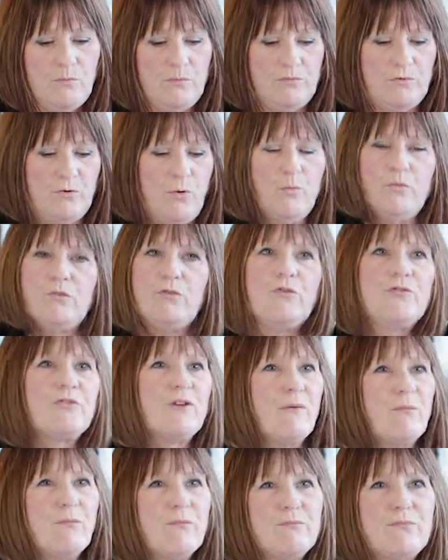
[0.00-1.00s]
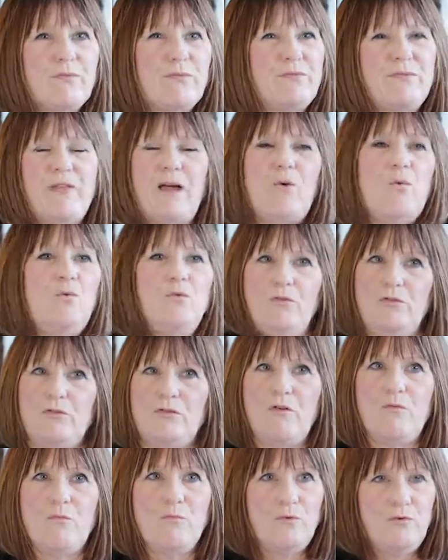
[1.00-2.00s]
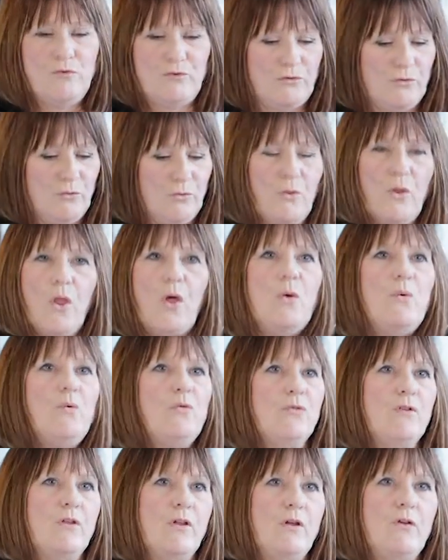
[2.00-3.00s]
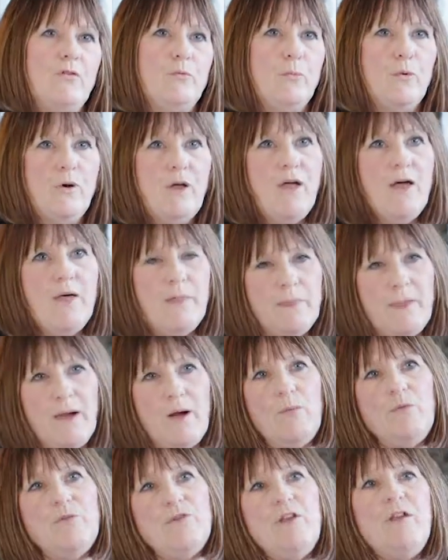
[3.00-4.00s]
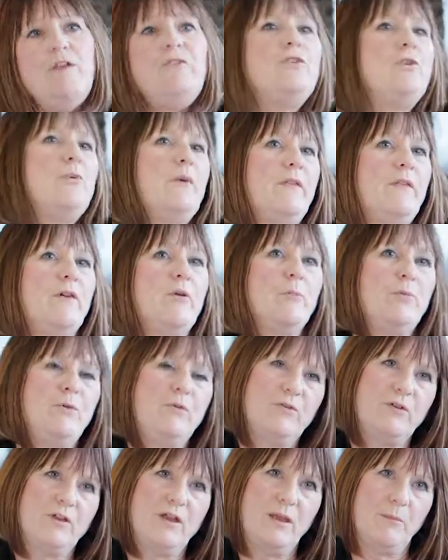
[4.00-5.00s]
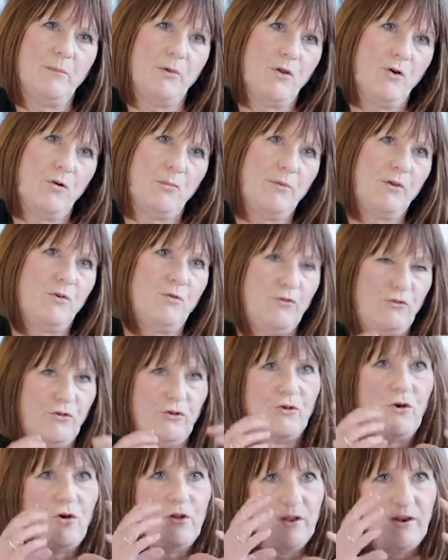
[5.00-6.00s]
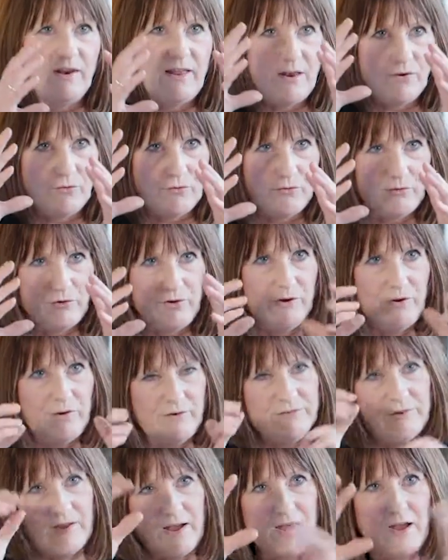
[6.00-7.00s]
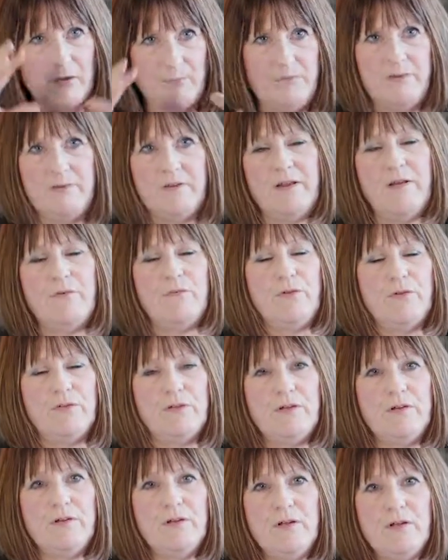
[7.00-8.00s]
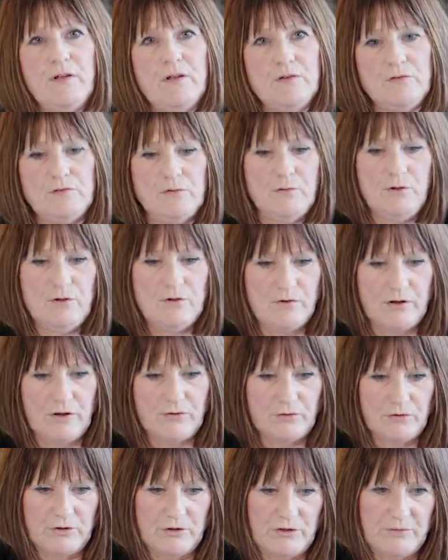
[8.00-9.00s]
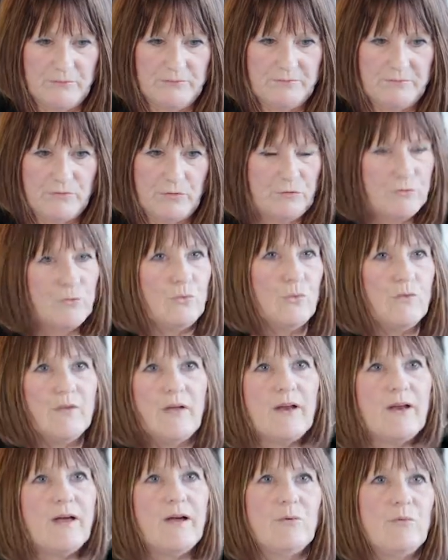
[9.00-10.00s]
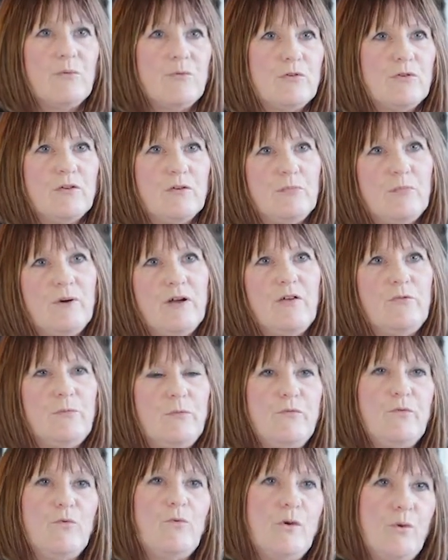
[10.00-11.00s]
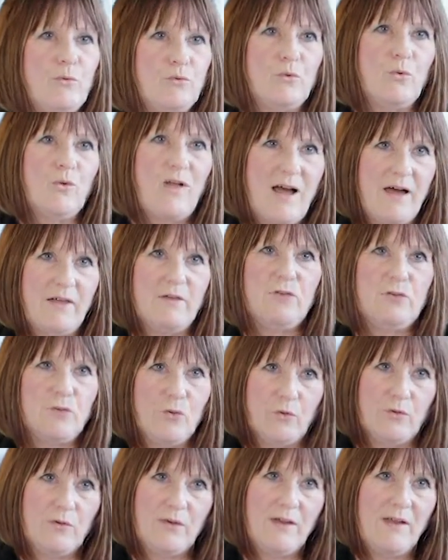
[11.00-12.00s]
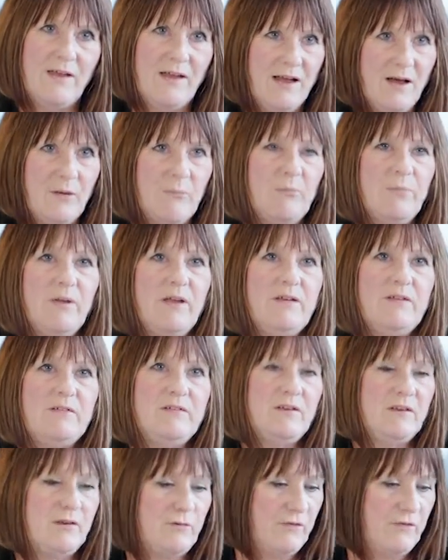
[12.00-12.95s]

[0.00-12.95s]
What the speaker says: Dalton's used to have thousands of them. We used to do loads and loads, but that was easy when the computer came along, because you've got your letter, you know, your typing and everything, so you could actually sort that out, whereas before it was all hand done, hand painted.